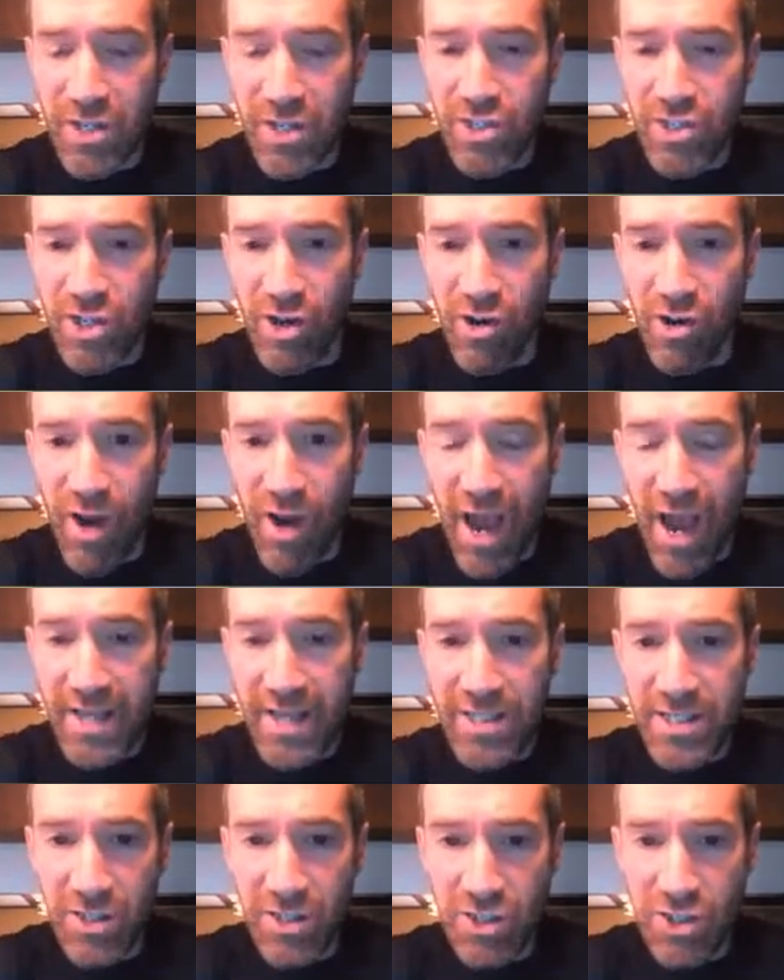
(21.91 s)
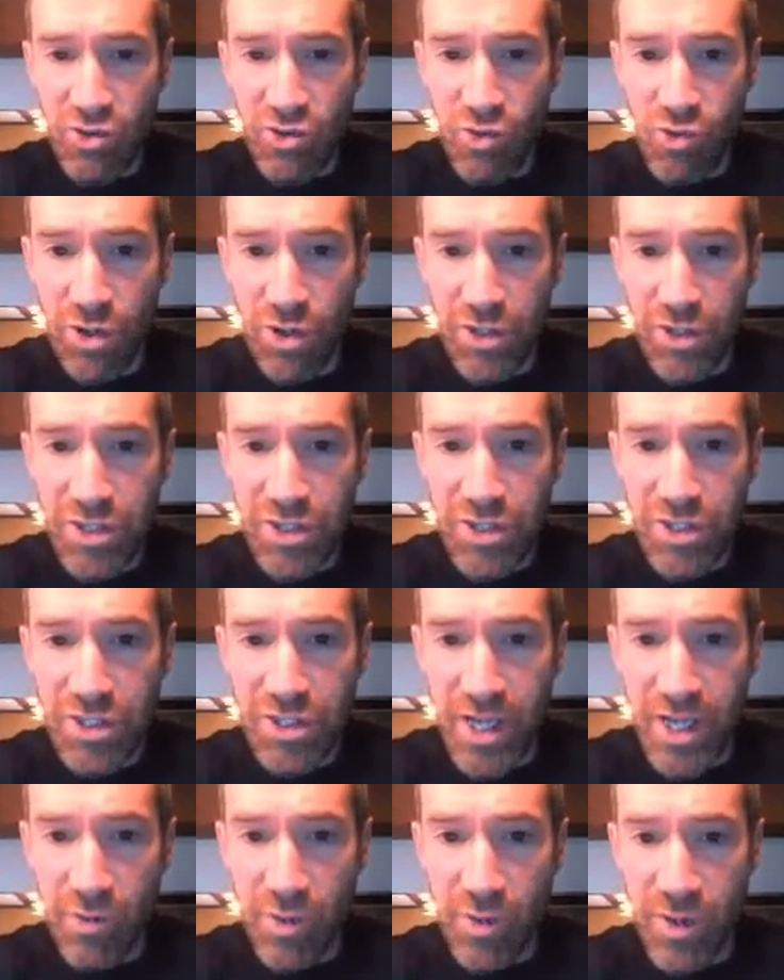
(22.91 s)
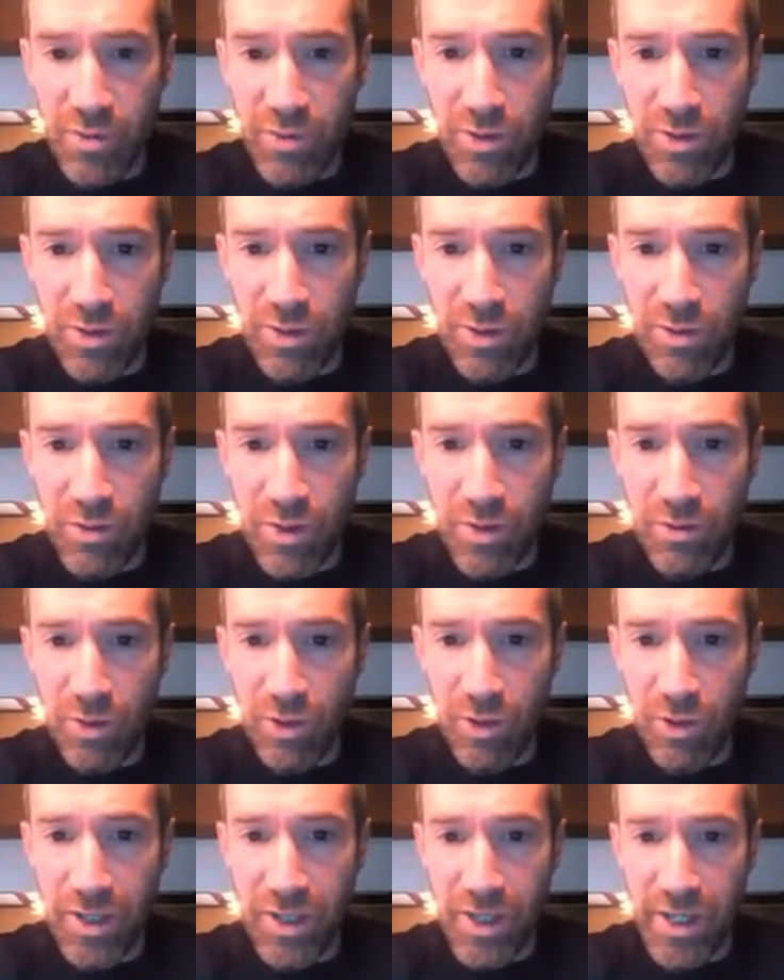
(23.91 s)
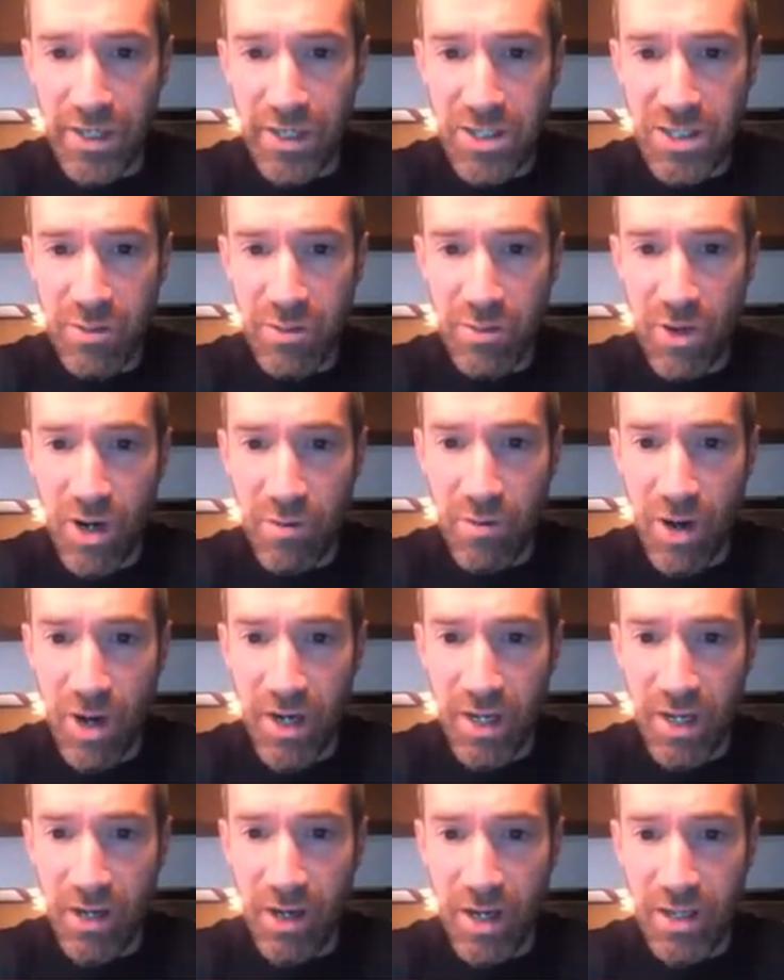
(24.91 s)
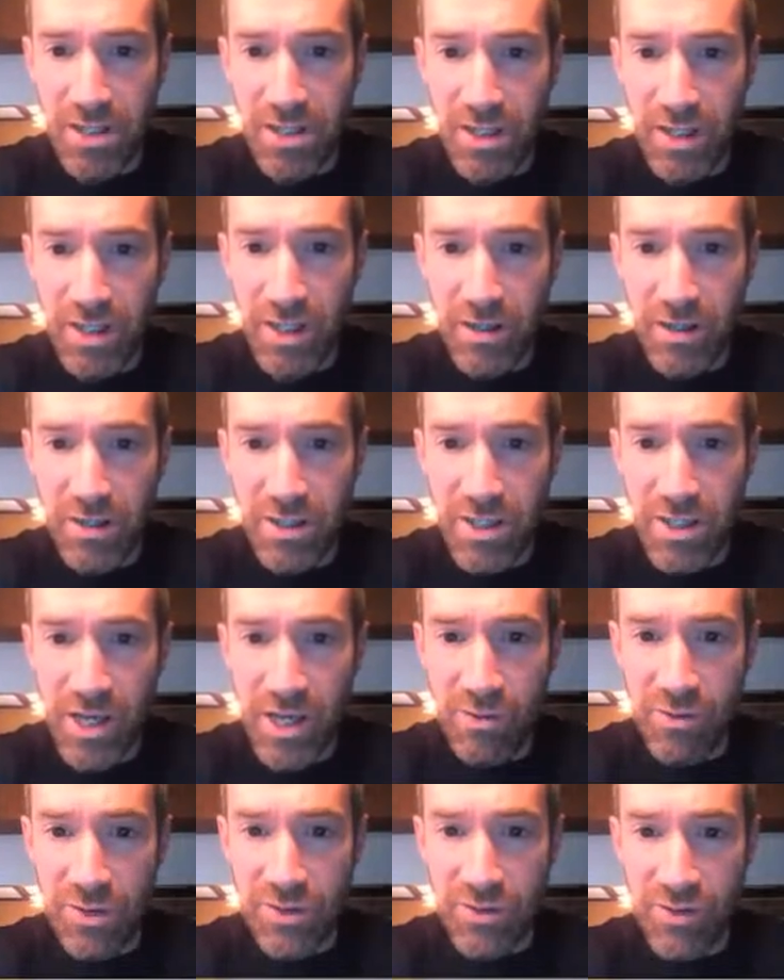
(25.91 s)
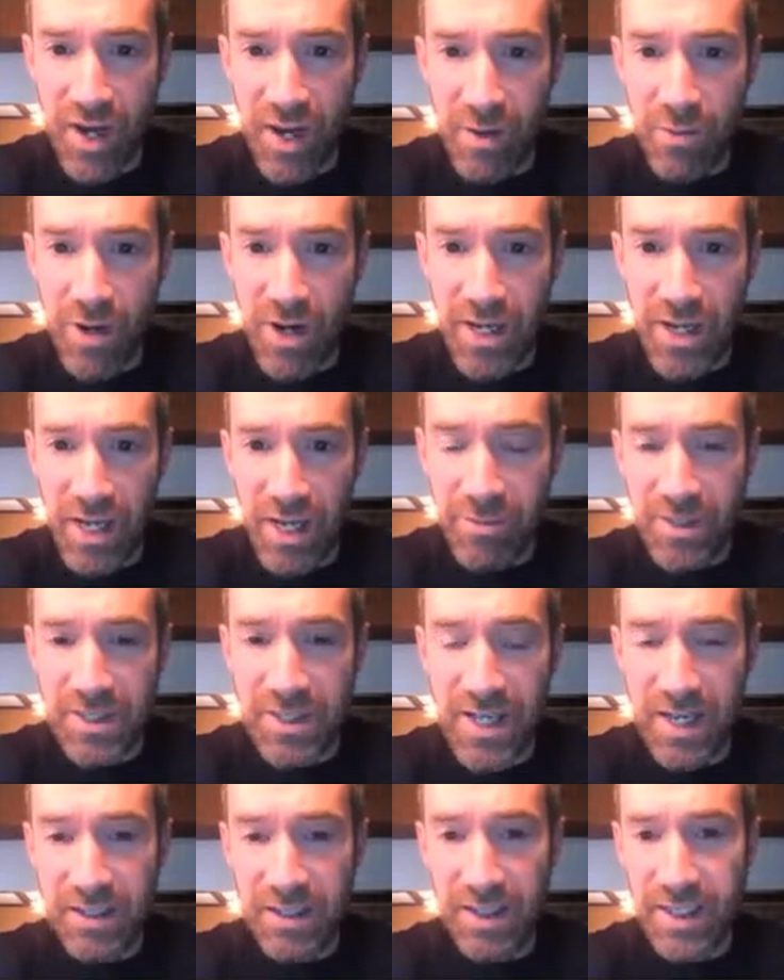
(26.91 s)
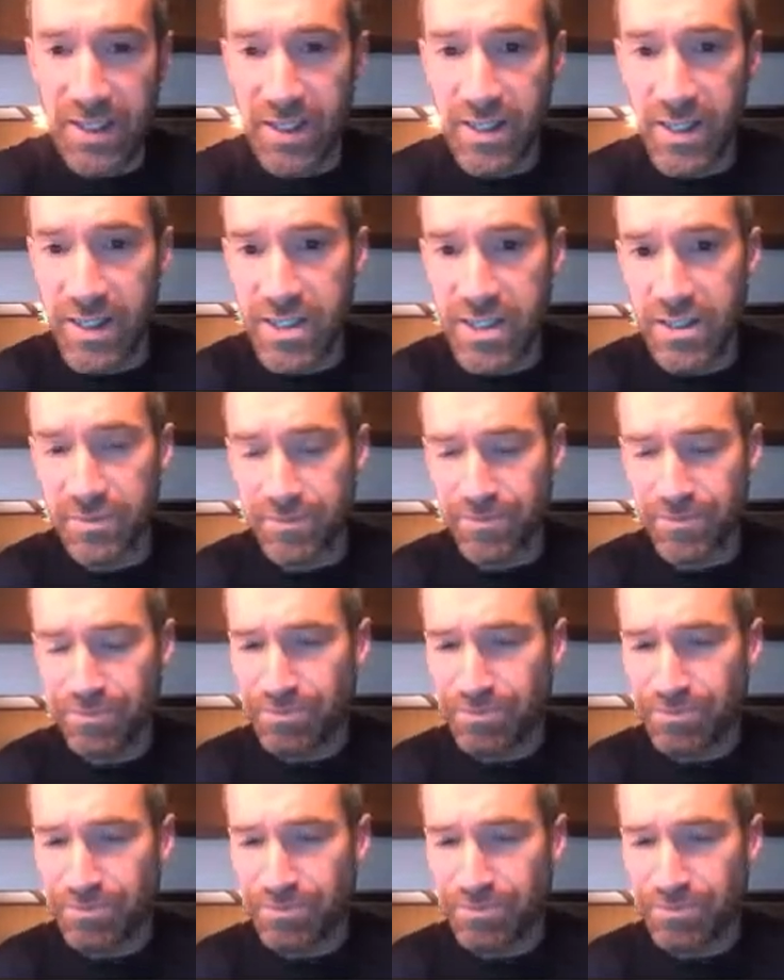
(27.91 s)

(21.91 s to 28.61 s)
So as the source, say we were looking at a simple harmonic oscillator and say it was vibrating up and down like this,